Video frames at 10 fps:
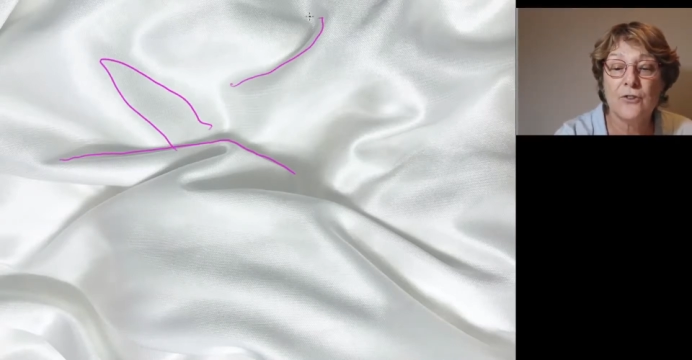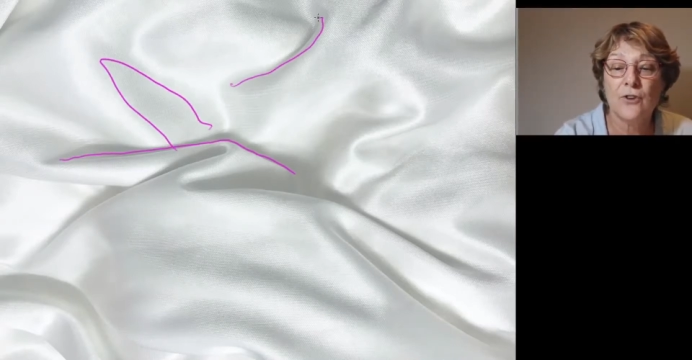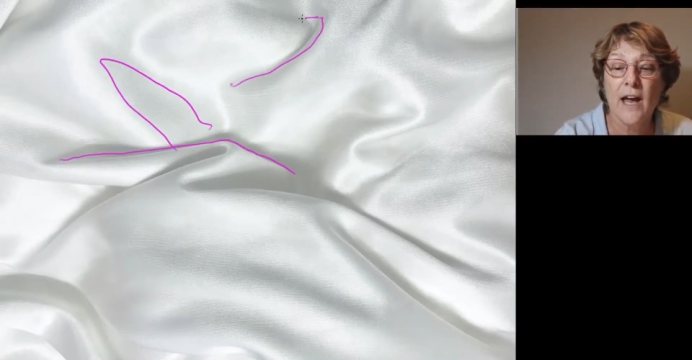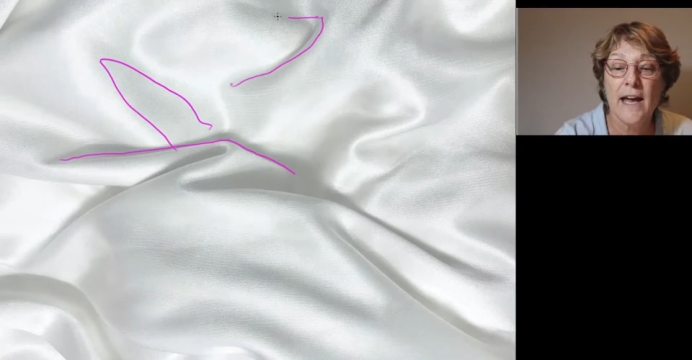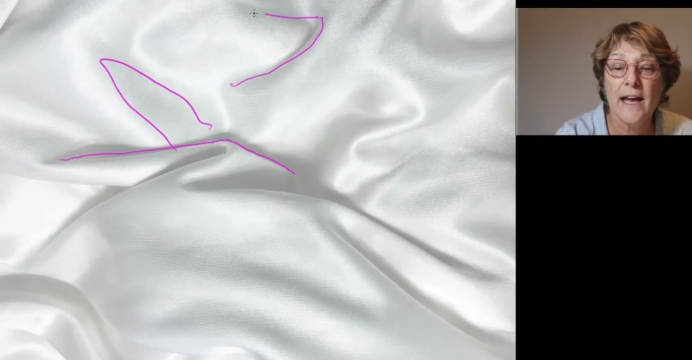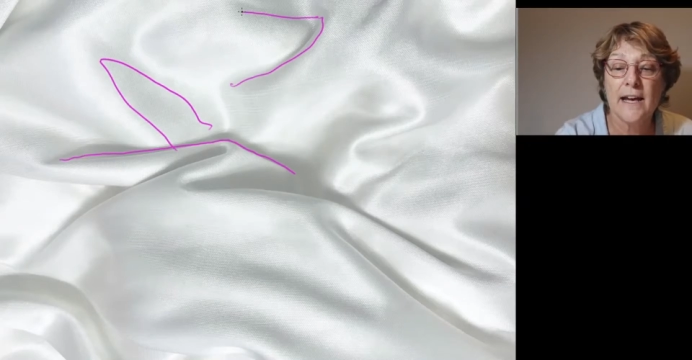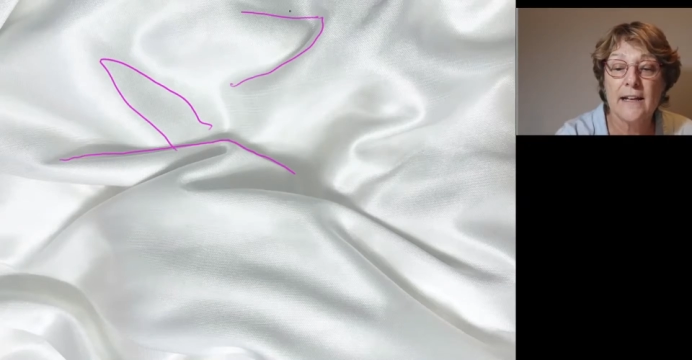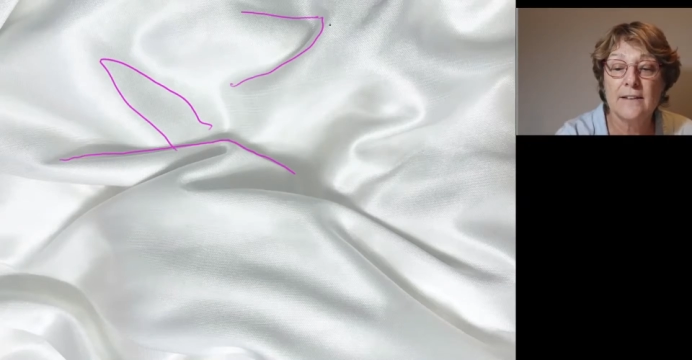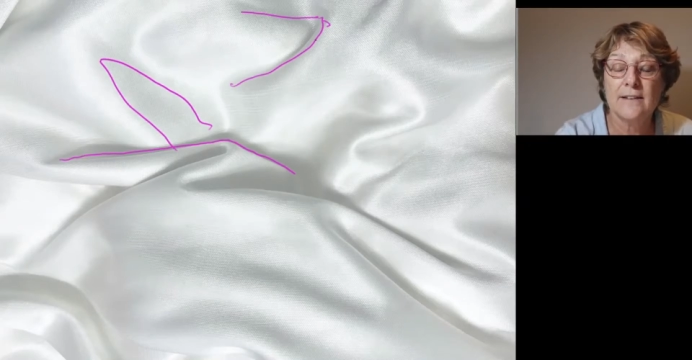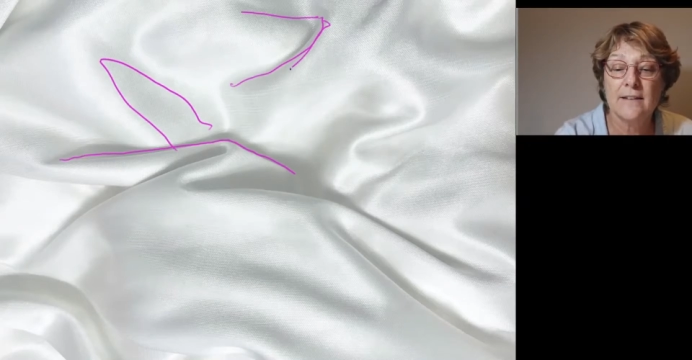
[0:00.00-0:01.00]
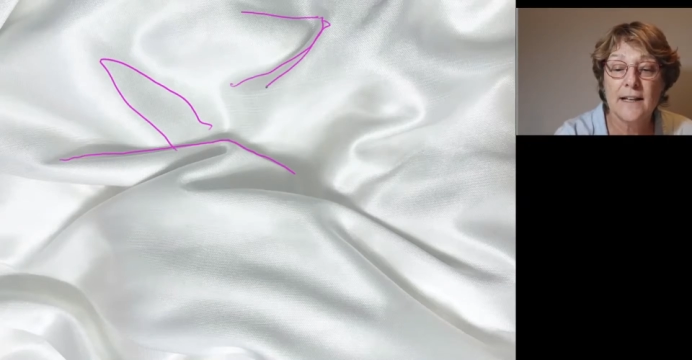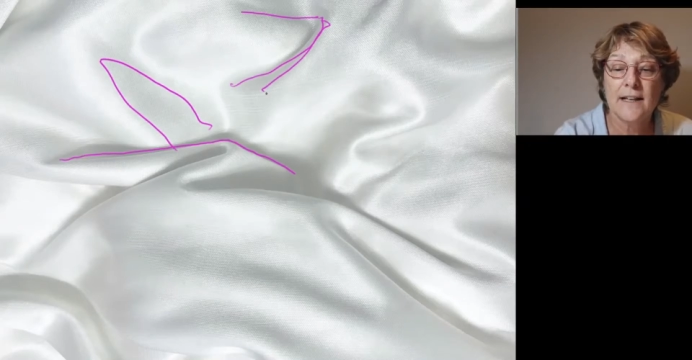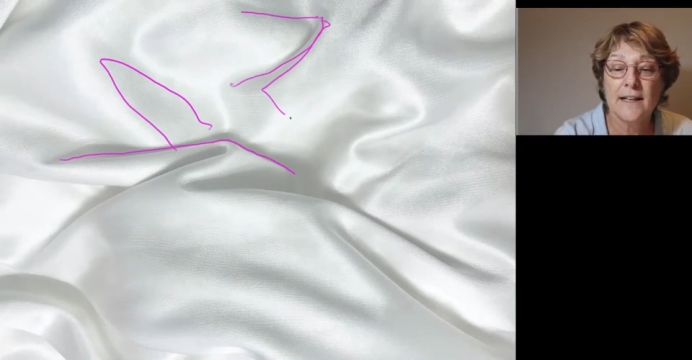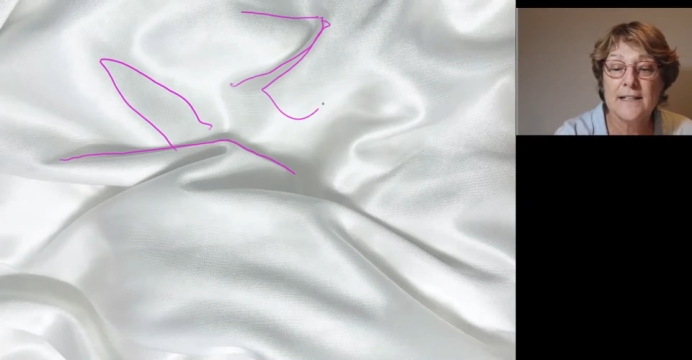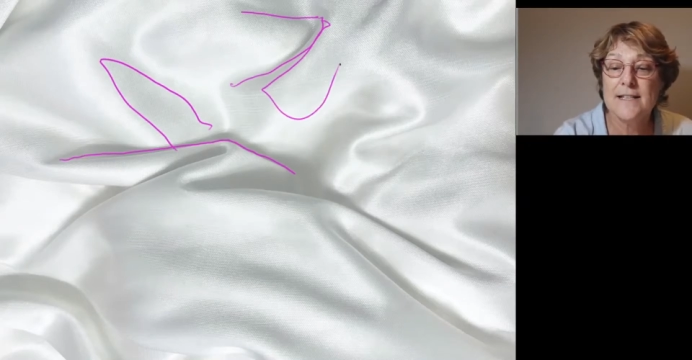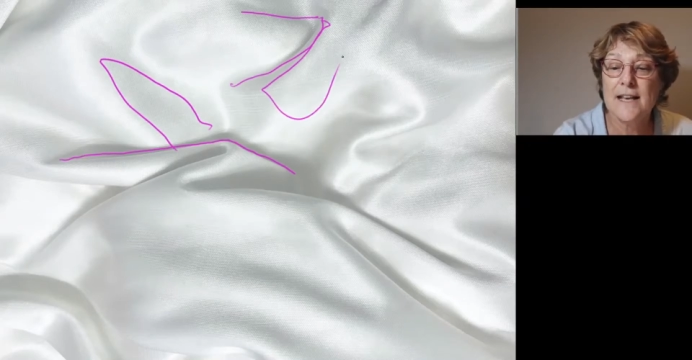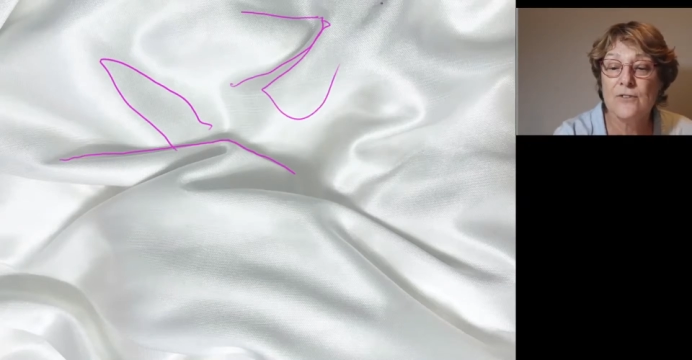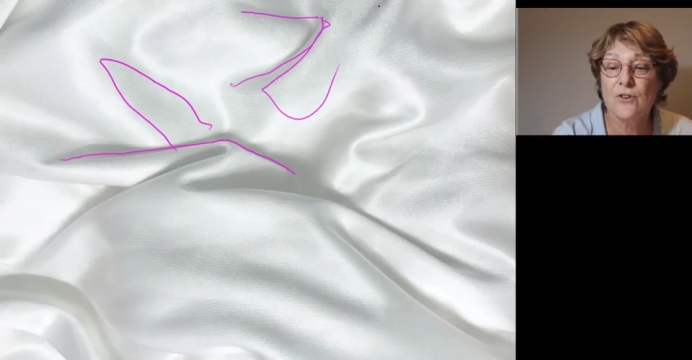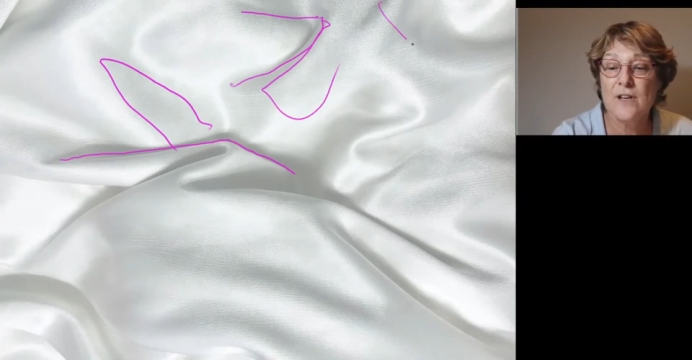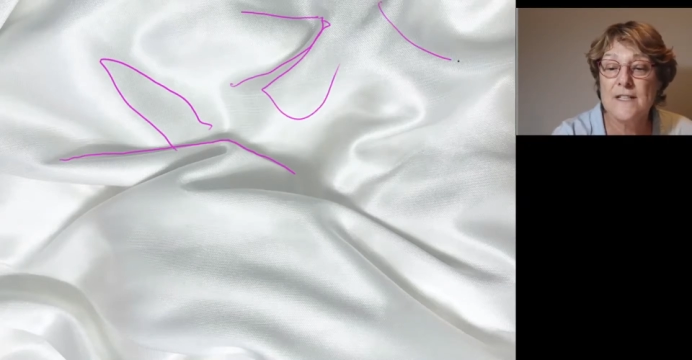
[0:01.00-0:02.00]
shades,
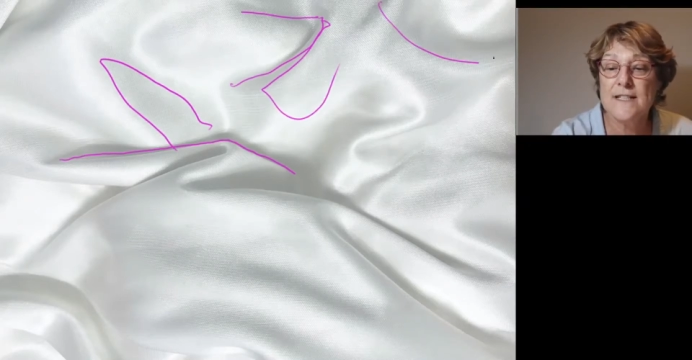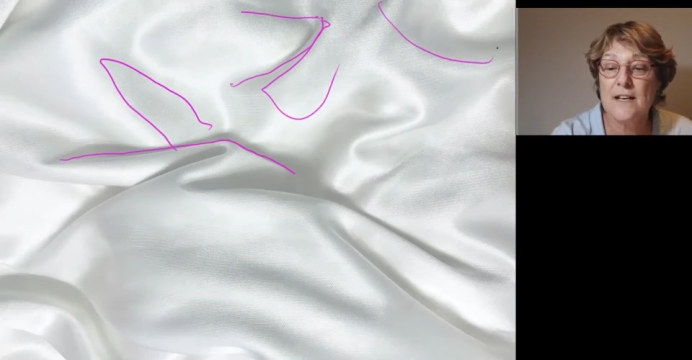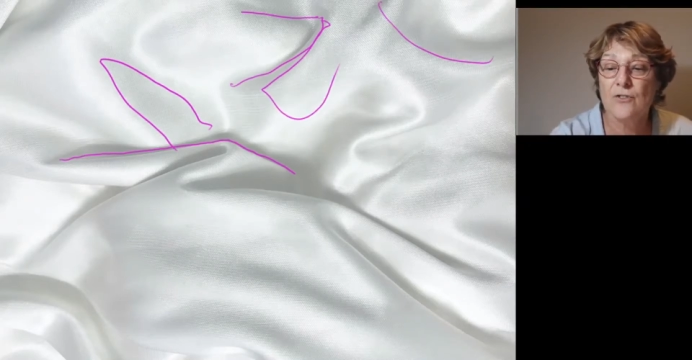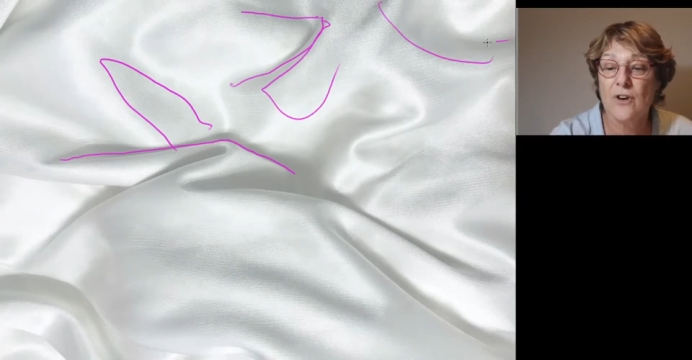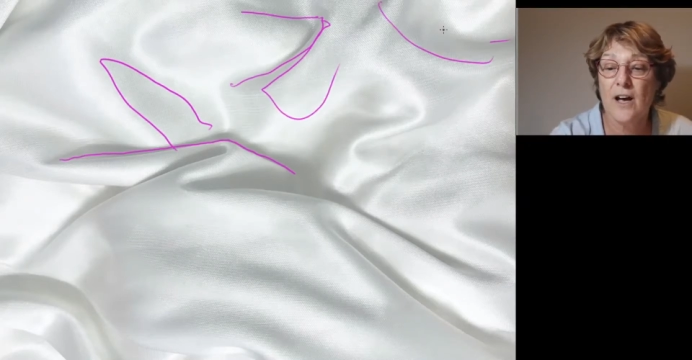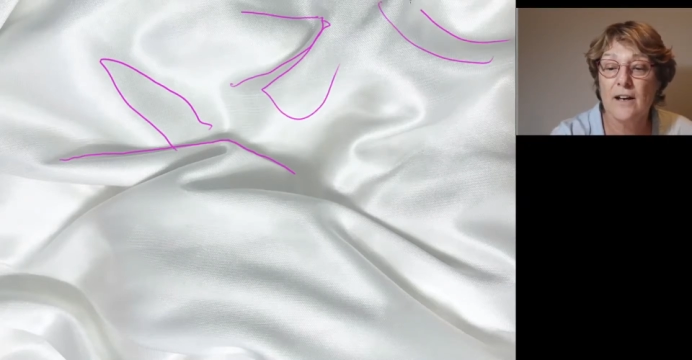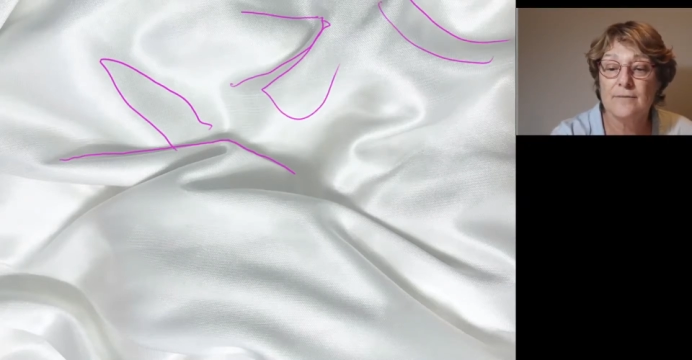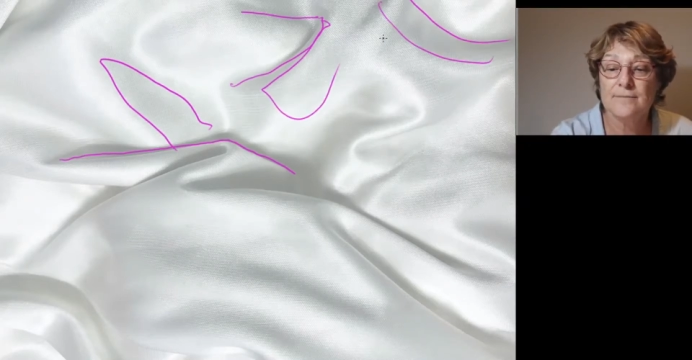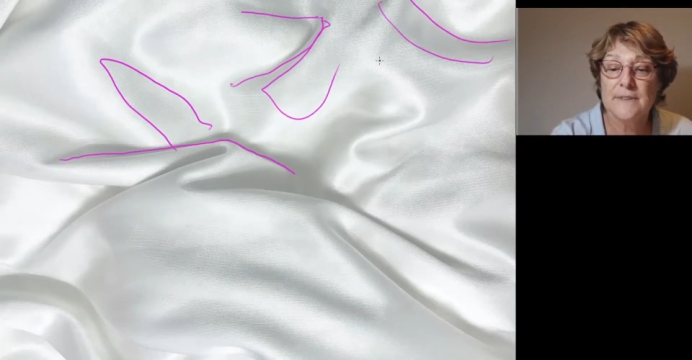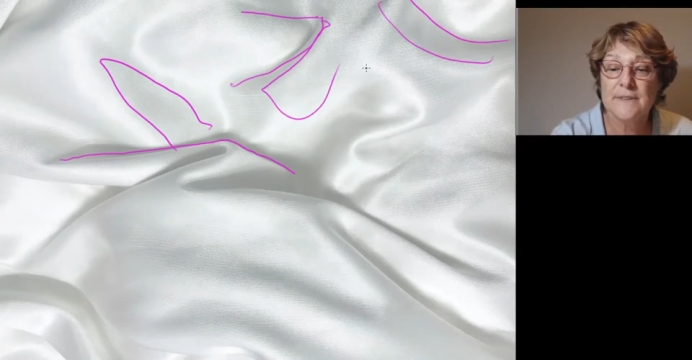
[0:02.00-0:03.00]
etc., etc.